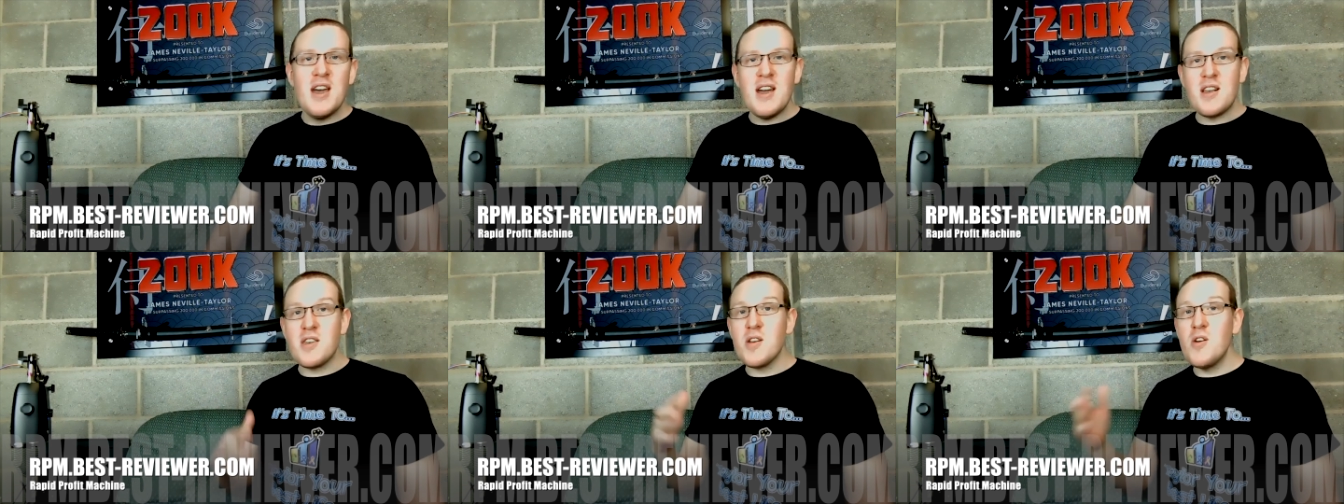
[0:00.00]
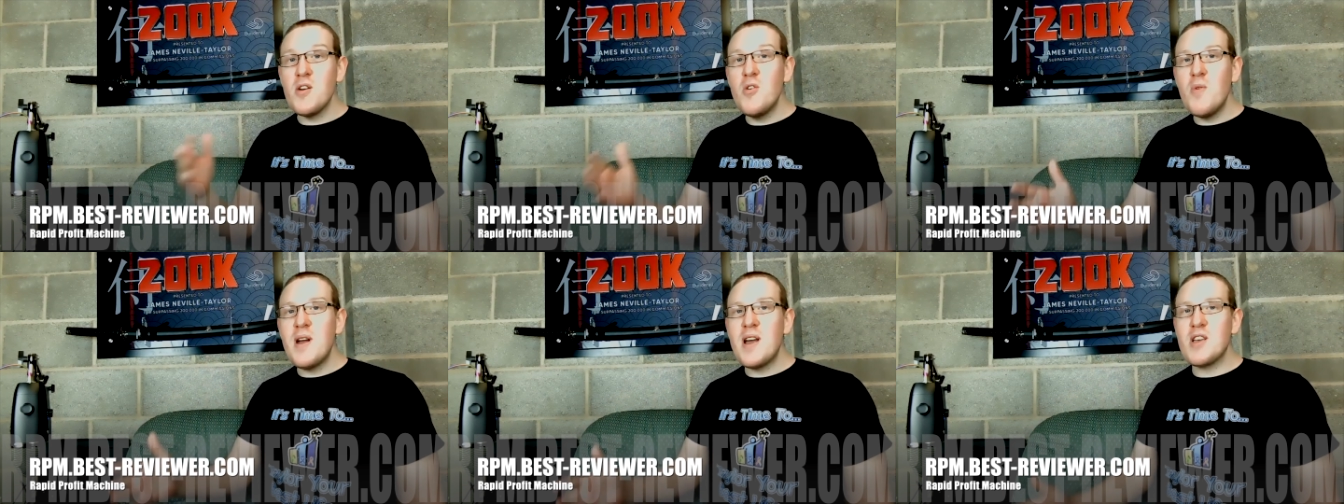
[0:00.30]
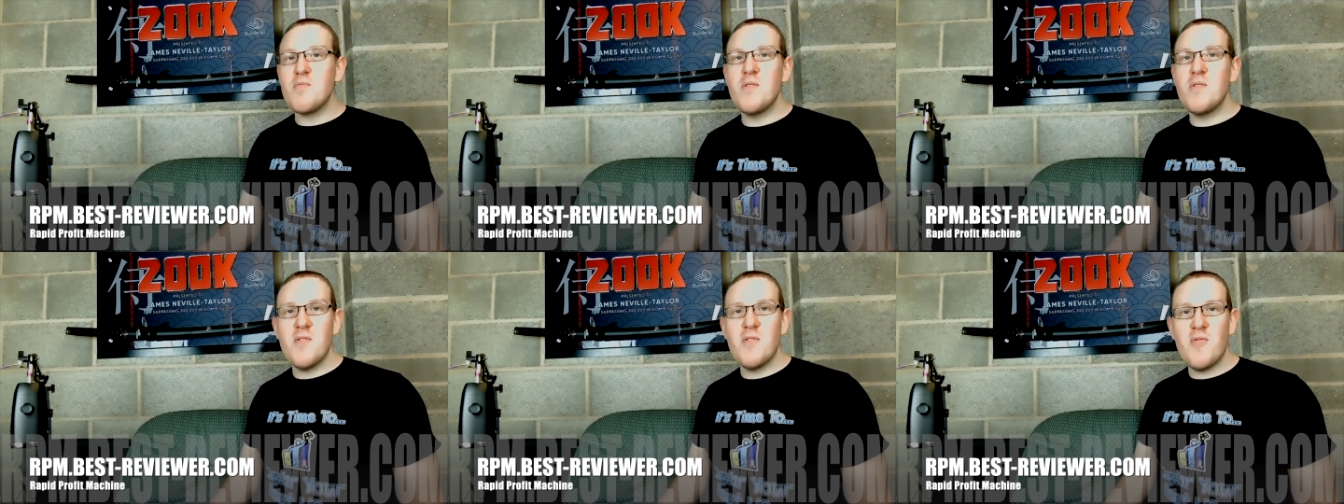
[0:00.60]
and two
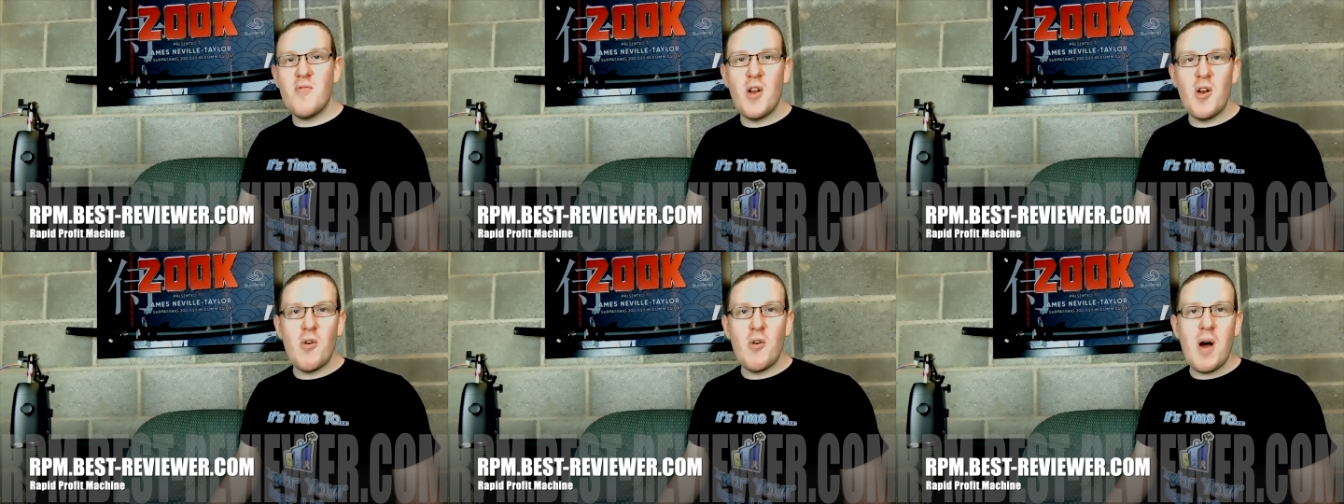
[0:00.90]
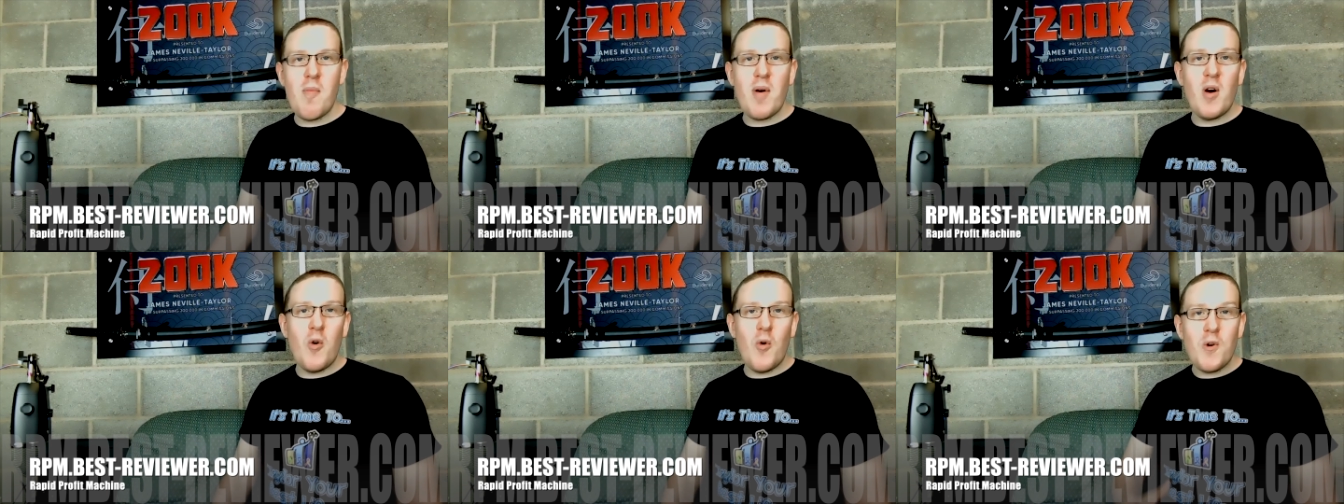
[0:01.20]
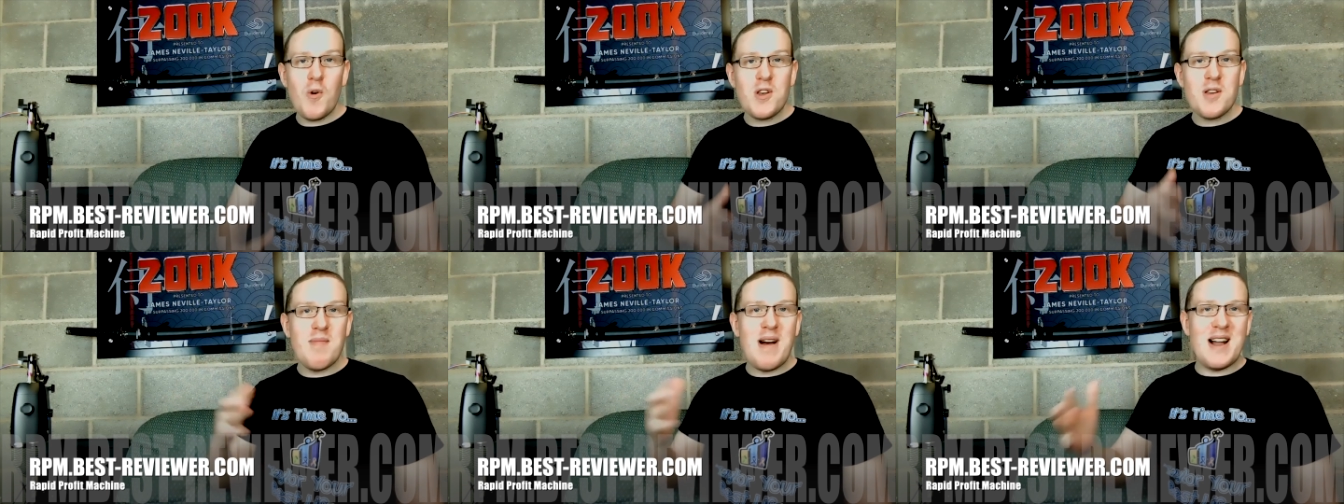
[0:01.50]
weeks worth of follow up
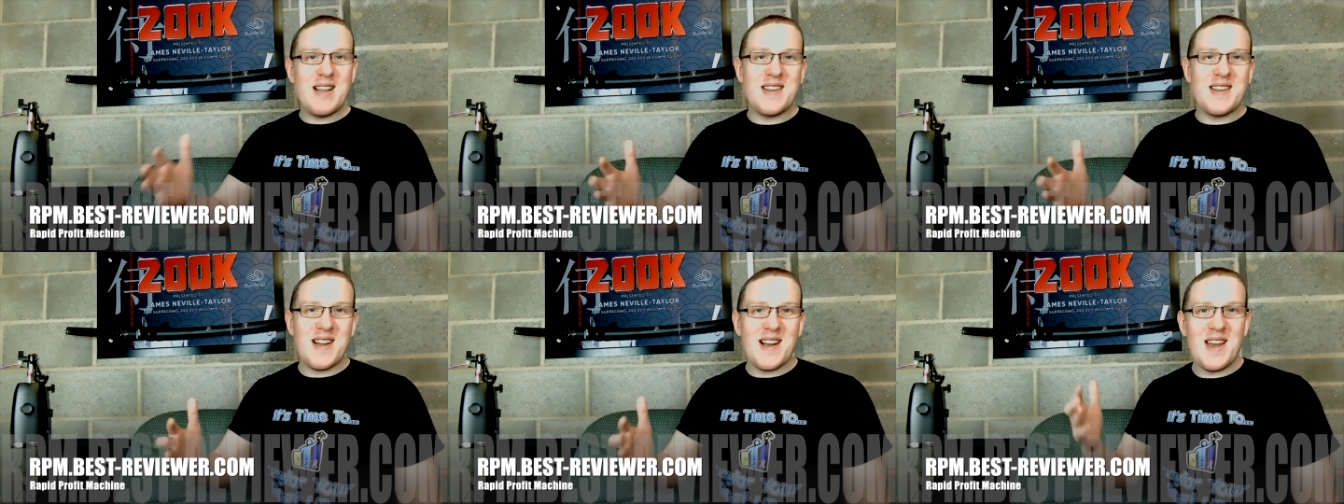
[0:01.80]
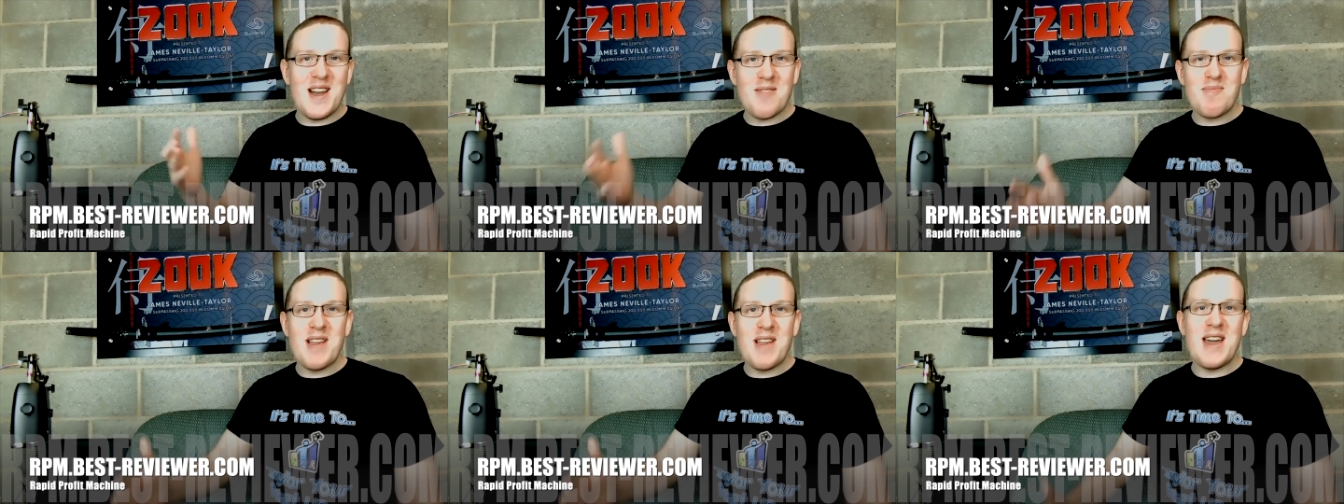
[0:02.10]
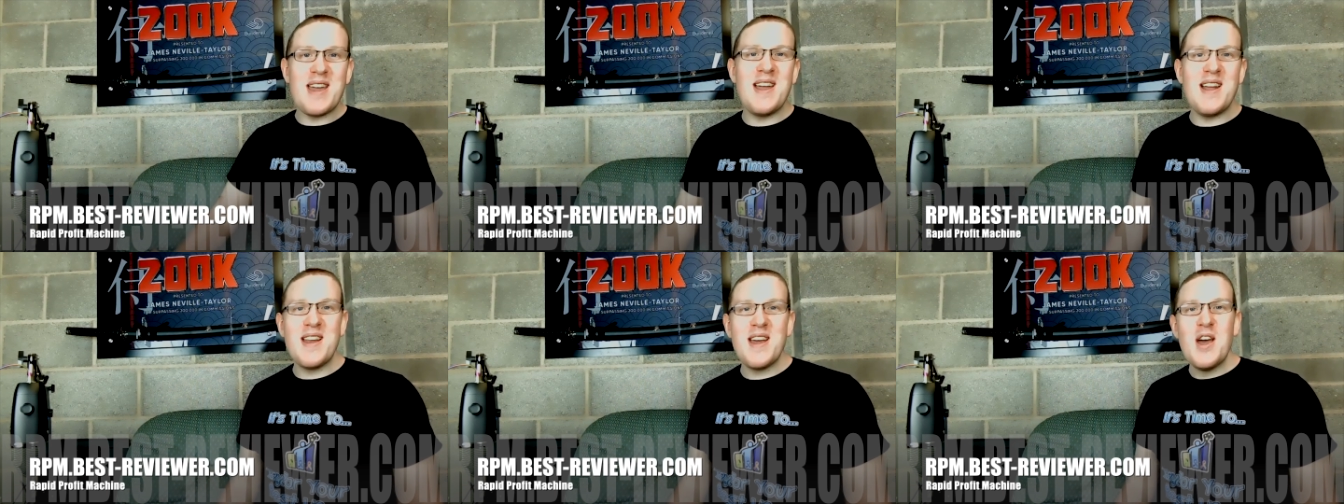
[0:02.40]
automatically
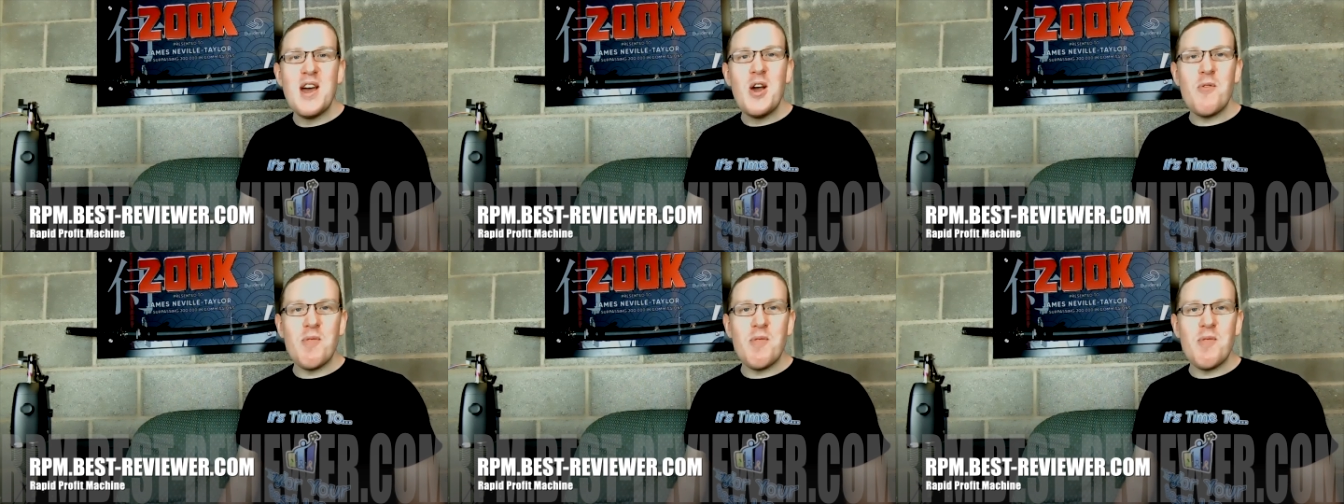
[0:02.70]
updated